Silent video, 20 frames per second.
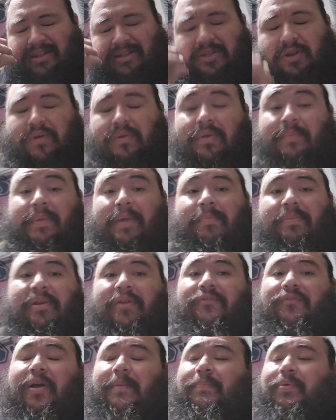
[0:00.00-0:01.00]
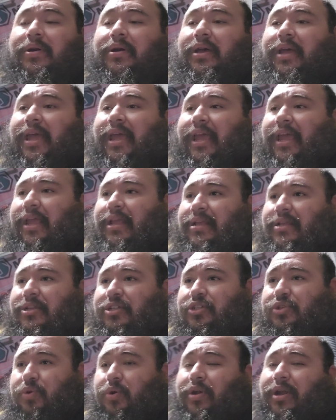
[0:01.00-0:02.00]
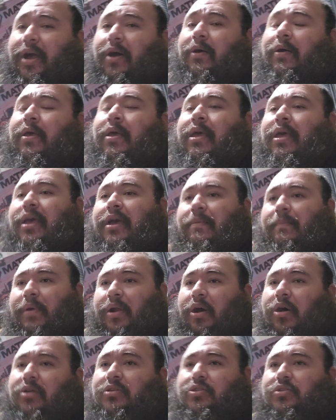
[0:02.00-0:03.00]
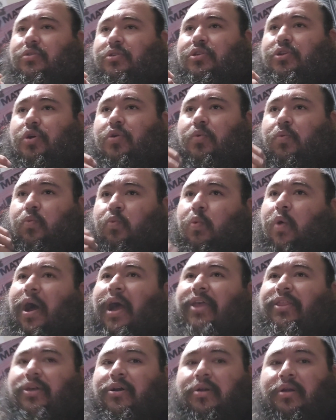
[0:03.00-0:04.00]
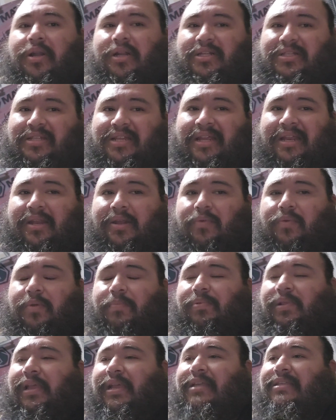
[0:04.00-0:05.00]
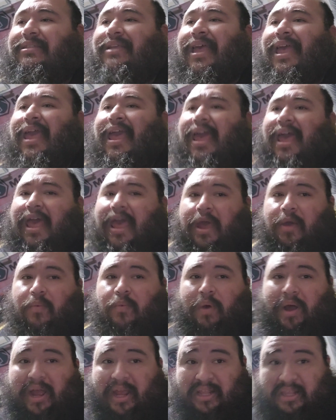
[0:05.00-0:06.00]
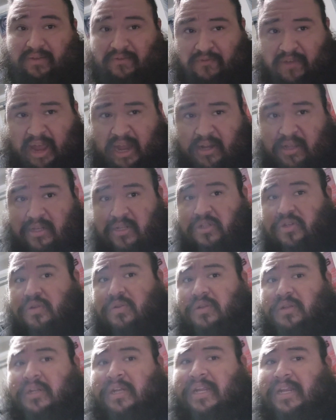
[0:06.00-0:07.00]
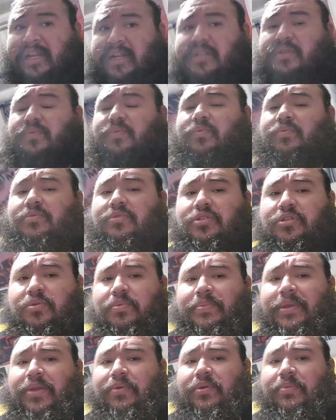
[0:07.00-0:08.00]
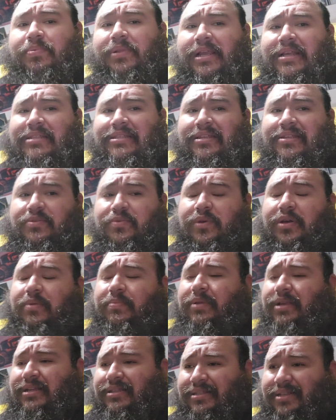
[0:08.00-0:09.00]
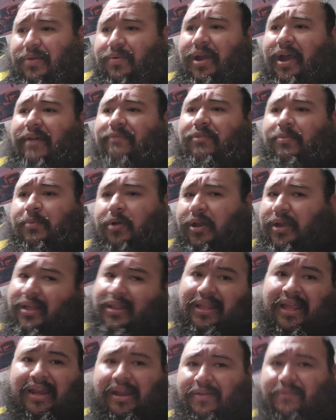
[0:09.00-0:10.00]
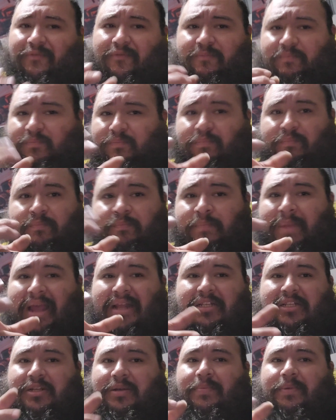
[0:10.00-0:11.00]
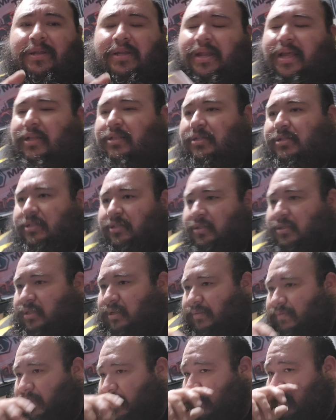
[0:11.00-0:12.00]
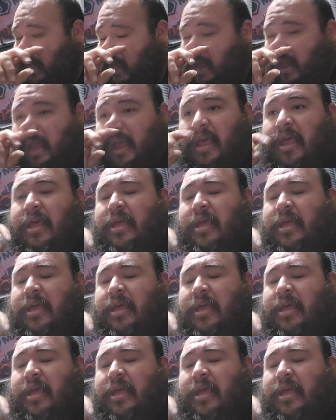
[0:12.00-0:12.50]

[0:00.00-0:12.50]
don't remember if I put a short out, but I also showed why the harness needed replaced and why the fan controller needed to be replaced as well, because they were aftermarket. They didn't match up connectors and stuff like that.